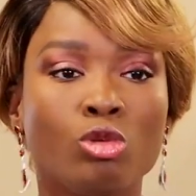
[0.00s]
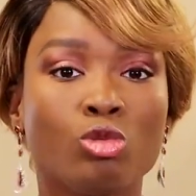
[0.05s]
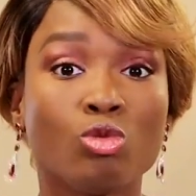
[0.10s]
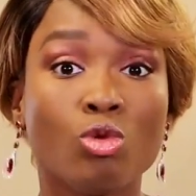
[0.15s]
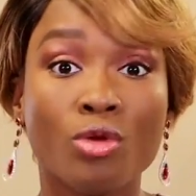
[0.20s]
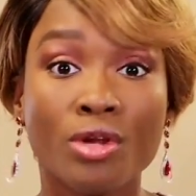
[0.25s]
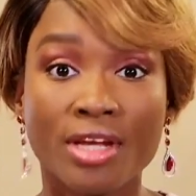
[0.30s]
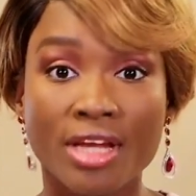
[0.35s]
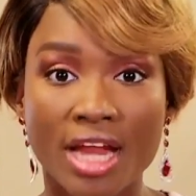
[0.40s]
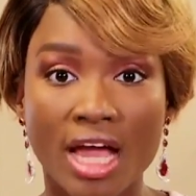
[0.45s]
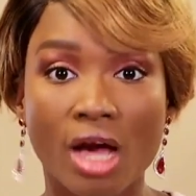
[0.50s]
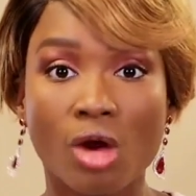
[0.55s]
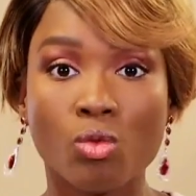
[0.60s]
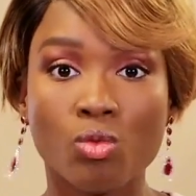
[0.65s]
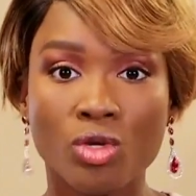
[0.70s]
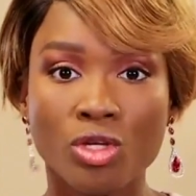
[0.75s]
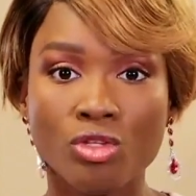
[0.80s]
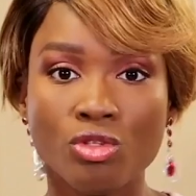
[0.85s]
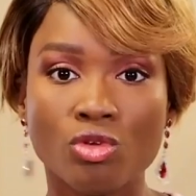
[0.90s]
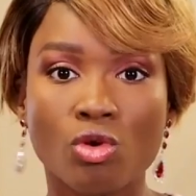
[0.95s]
So now
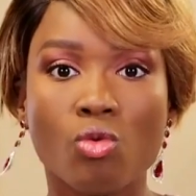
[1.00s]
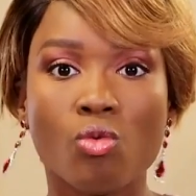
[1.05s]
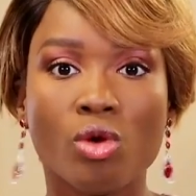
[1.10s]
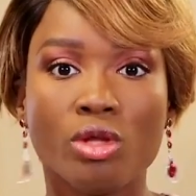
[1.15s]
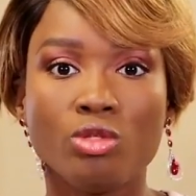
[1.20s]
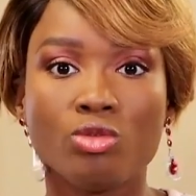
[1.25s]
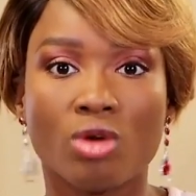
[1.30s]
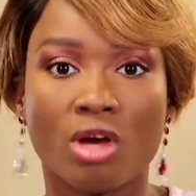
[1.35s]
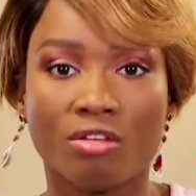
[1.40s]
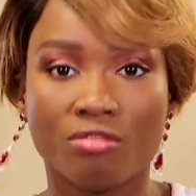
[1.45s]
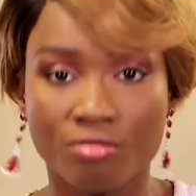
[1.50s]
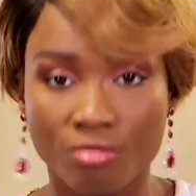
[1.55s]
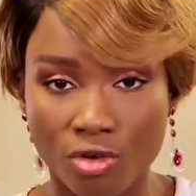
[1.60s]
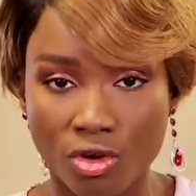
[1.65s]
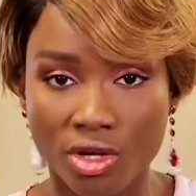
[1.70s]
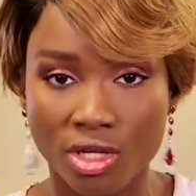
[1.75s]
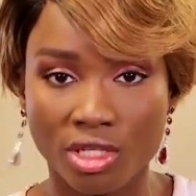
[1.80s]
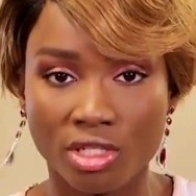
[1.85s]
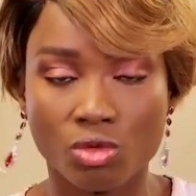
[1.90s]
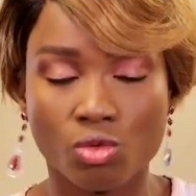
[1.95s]
we know what to
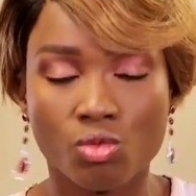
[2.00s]
avoid